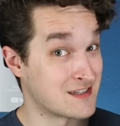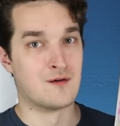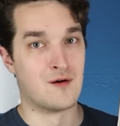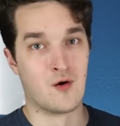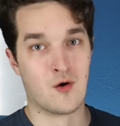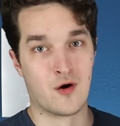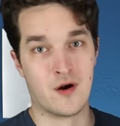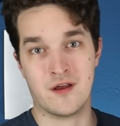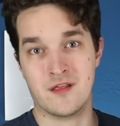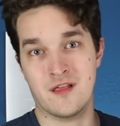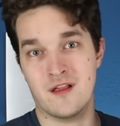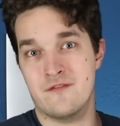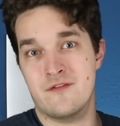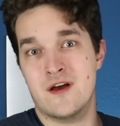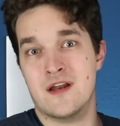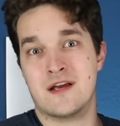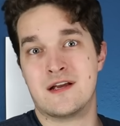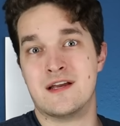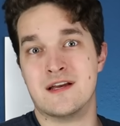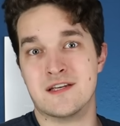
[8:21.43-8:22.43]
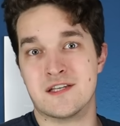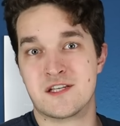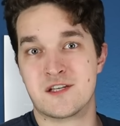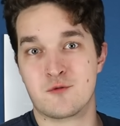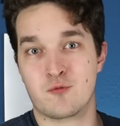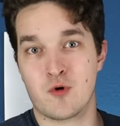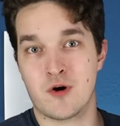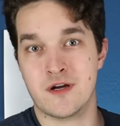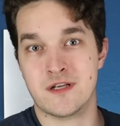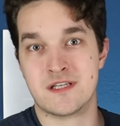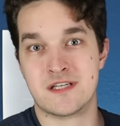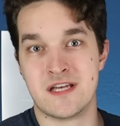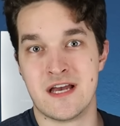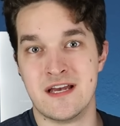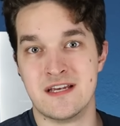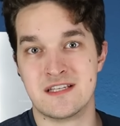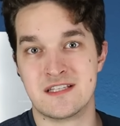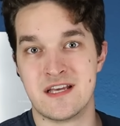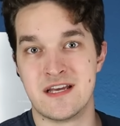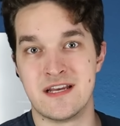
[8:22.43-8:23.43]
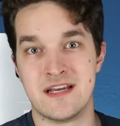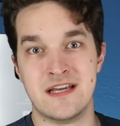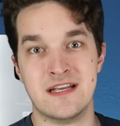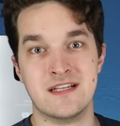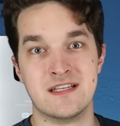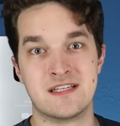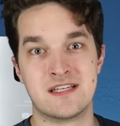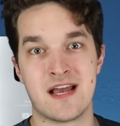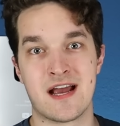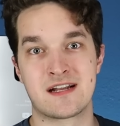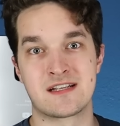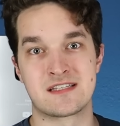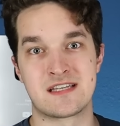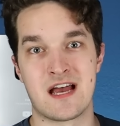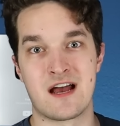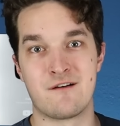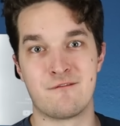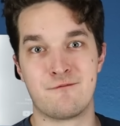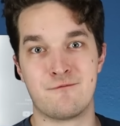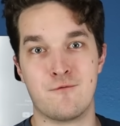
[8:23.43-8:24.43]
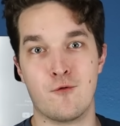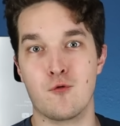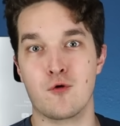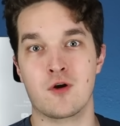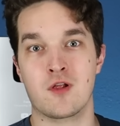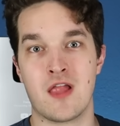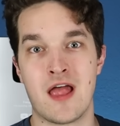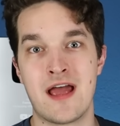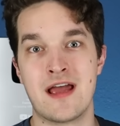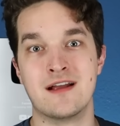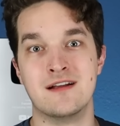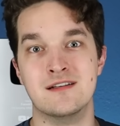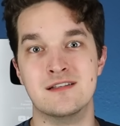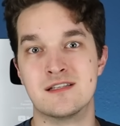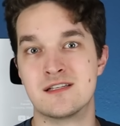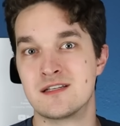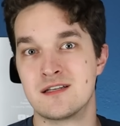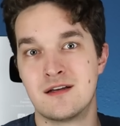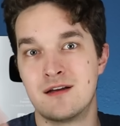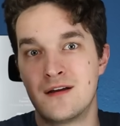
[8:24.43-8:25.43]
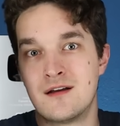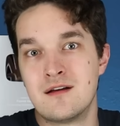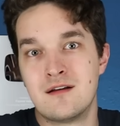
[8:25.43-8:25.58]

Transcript: or in Leviticus, where it says that insects have four legs.